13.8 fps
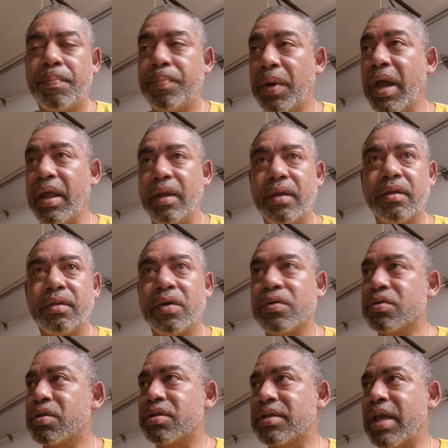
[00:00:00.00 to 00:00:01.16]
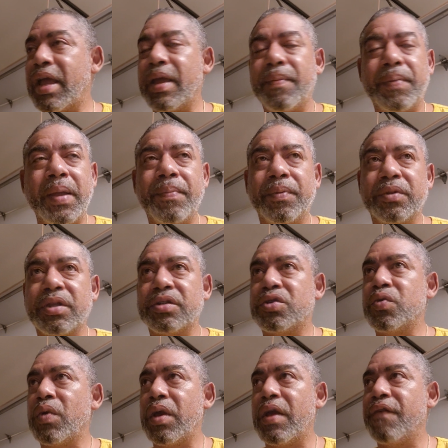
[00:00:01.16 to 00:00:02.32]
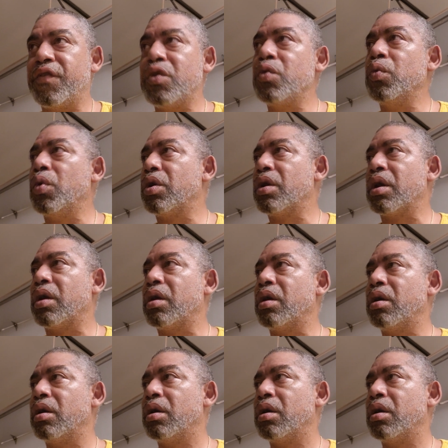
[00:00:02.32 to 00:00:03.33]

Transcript: But those are the same people that you, if you were to,